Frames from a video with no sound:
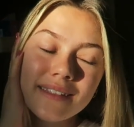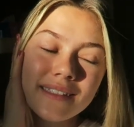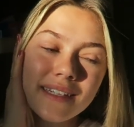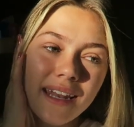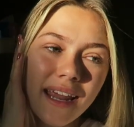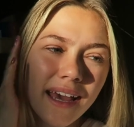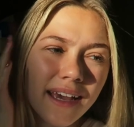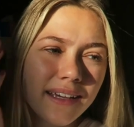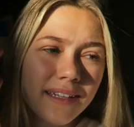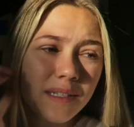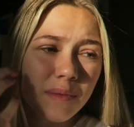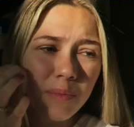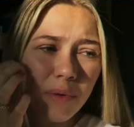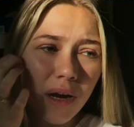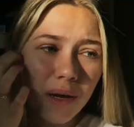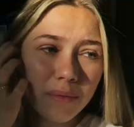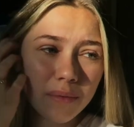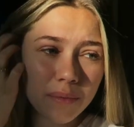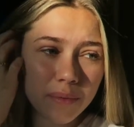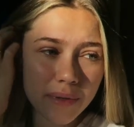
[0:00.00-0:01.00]
Today is
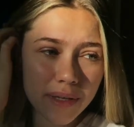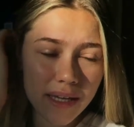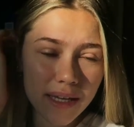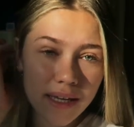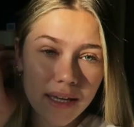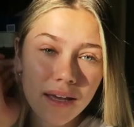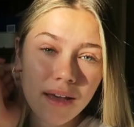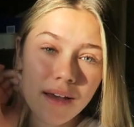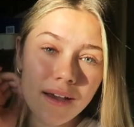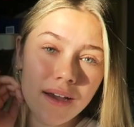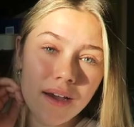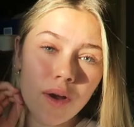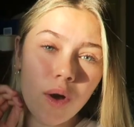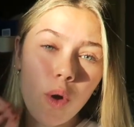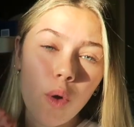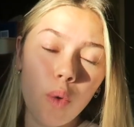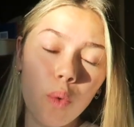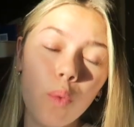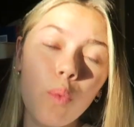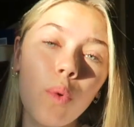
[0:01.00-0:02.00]
probably
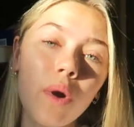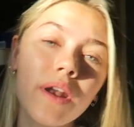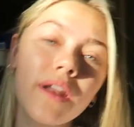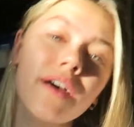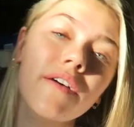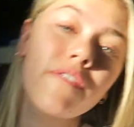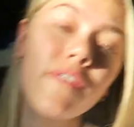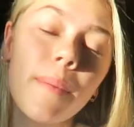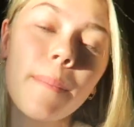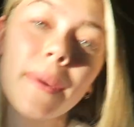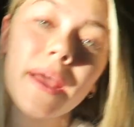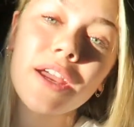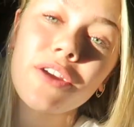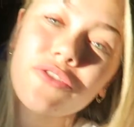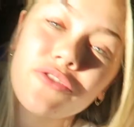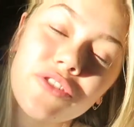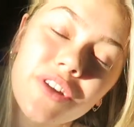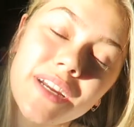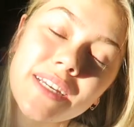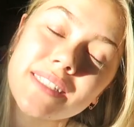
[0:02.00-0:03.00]
one of my
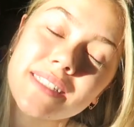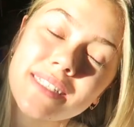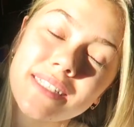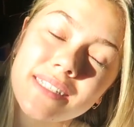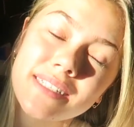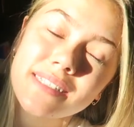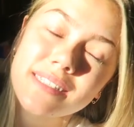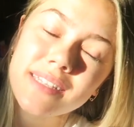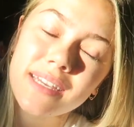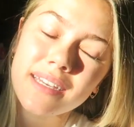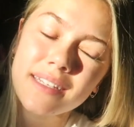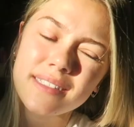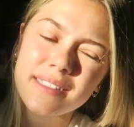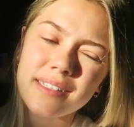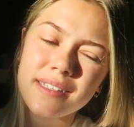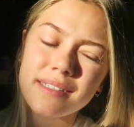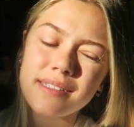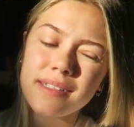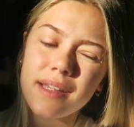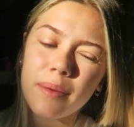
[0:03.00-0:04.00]
craziest days
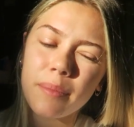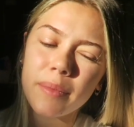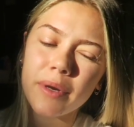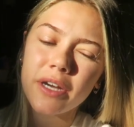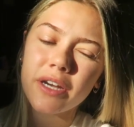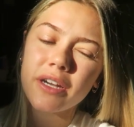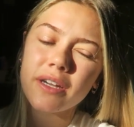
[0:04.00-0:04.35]
this summer.